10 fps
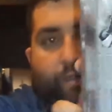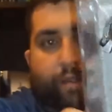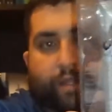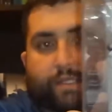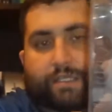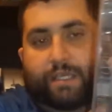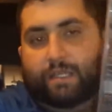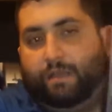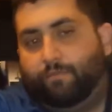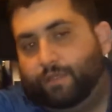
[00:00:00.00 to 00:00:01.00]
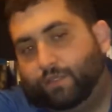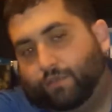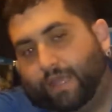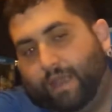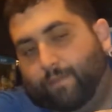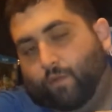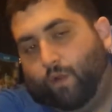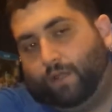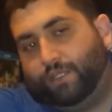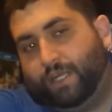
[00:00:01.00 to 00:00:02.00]
you can see that Mr. Game &
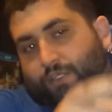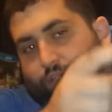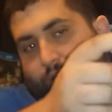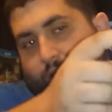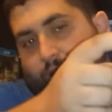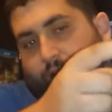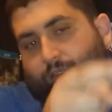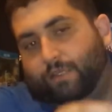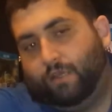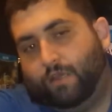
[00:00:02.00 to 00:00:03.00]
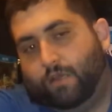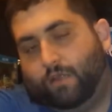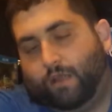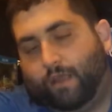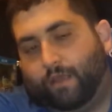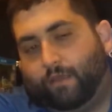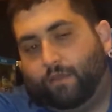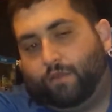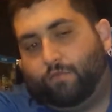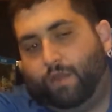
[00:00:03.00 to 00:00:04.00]
Watch actually has like
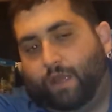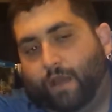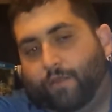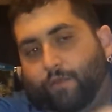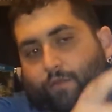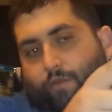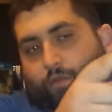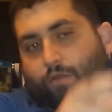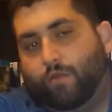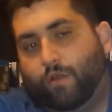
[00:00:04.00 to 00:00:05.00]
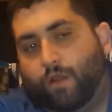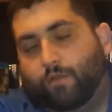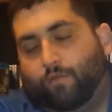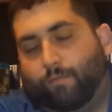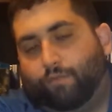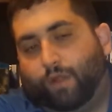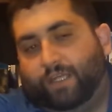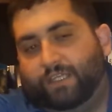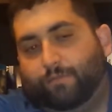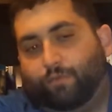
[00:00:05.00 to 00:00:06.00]
3 other
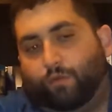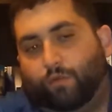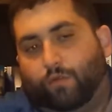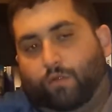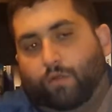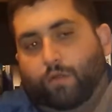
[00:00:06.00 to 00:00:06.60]
replaceable